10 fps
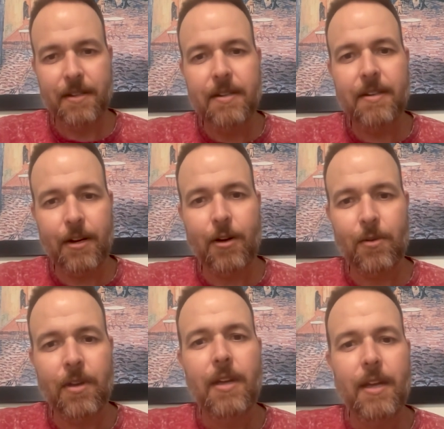You
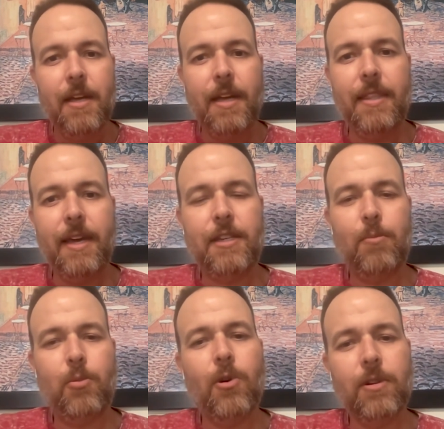know? Yeah. And that's
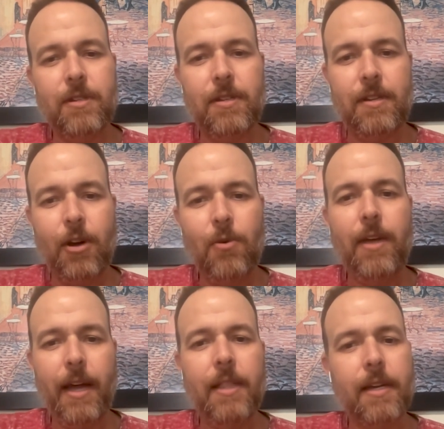important to know
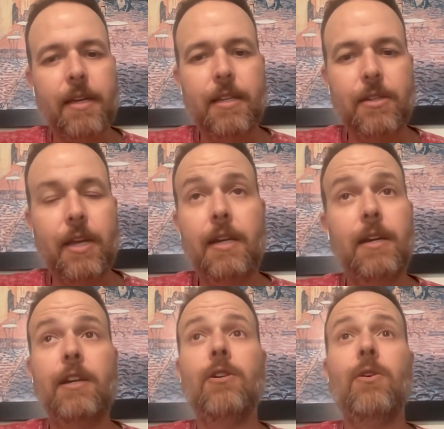that. Like, it, and,
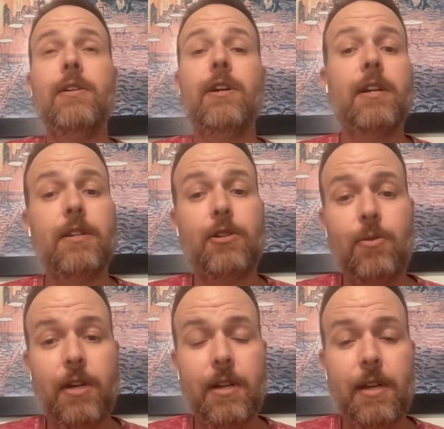and you know what? You're going to
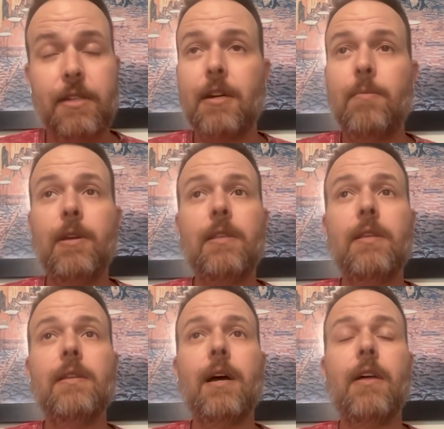do it, and it's going to be
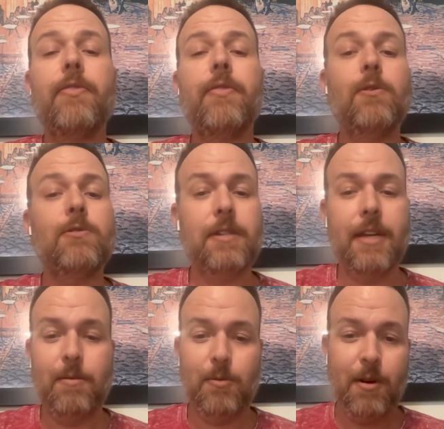a thousand
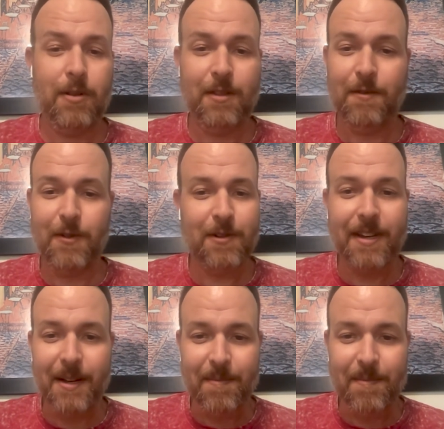times better than the first time